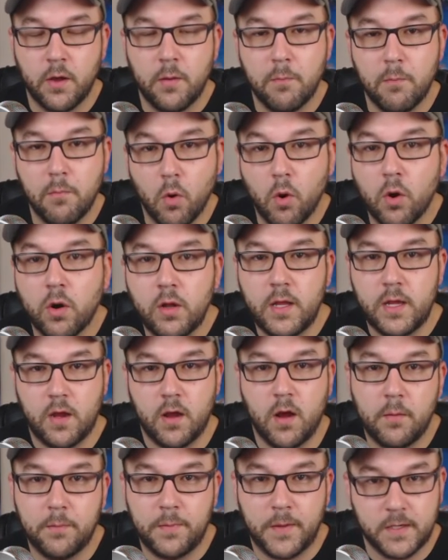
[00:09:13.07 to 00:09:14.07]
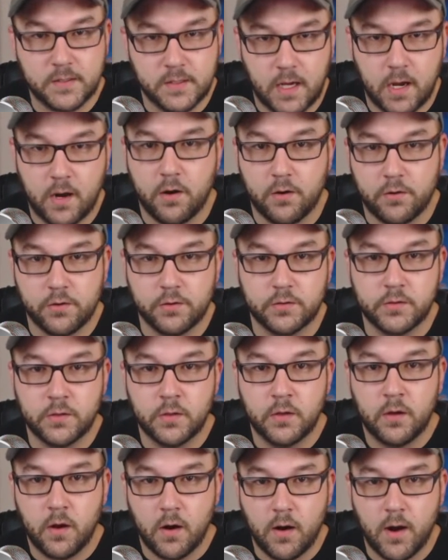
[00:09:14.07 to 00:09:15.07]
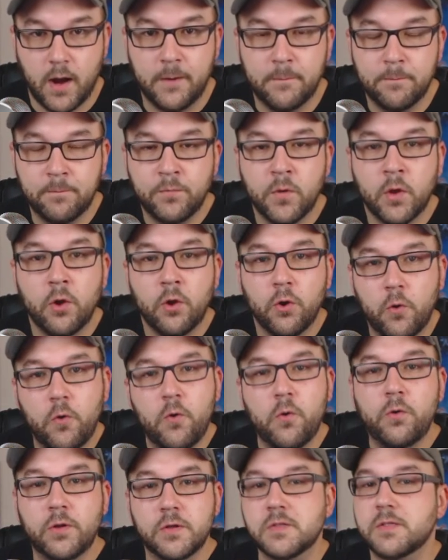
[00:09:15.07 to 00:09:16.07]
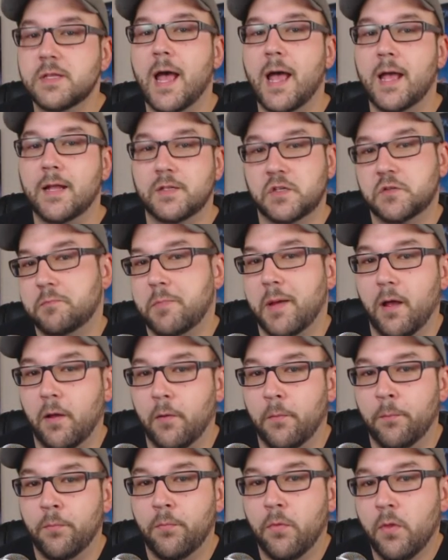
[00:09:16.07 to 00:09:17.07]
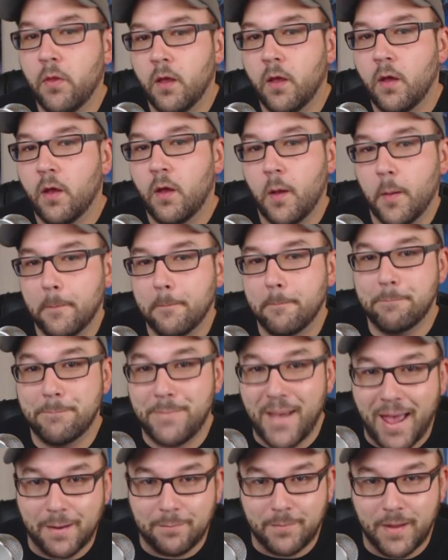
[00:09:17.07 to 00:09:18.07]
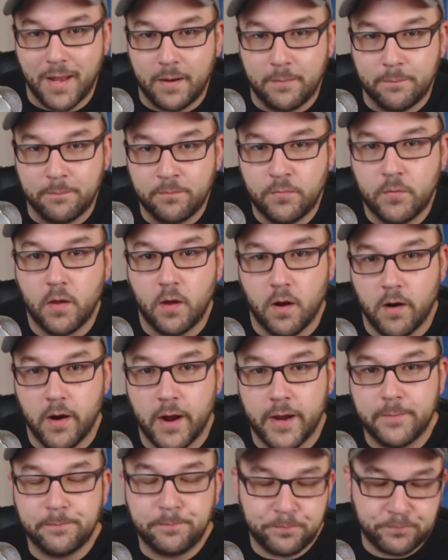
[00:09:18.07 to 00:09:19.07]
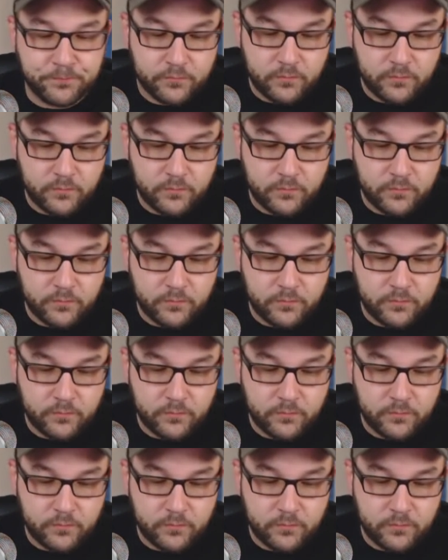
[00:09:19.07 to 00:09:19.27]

Morally complex characters, all right? Who does that spell? Batman, all right?